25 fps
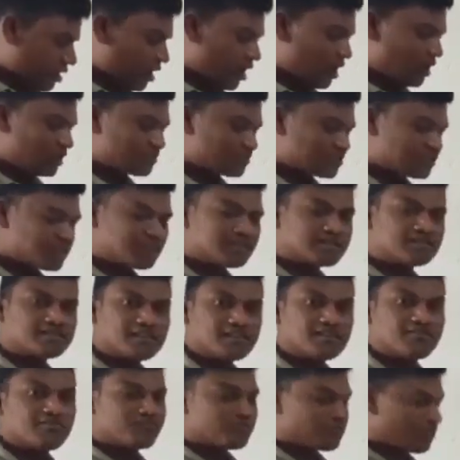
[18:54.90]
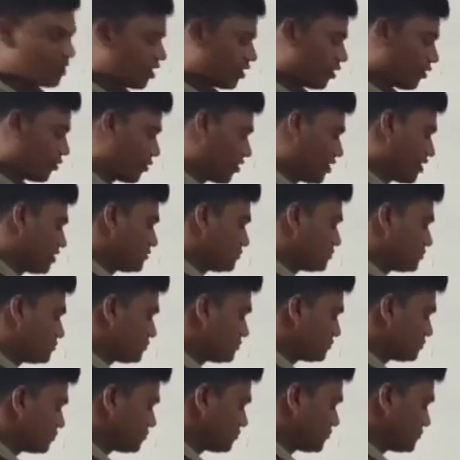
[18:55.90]
answer the following.
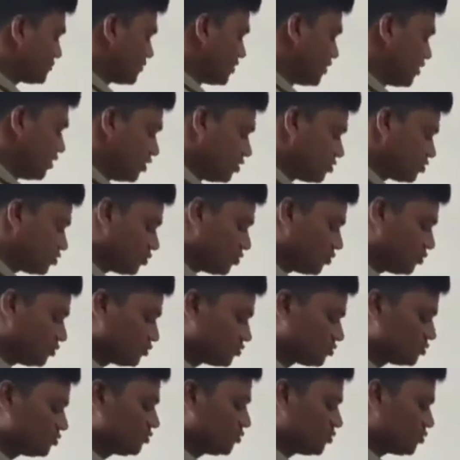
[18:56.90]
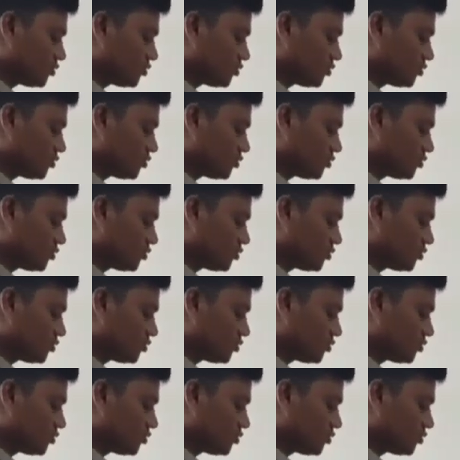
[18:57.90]
So two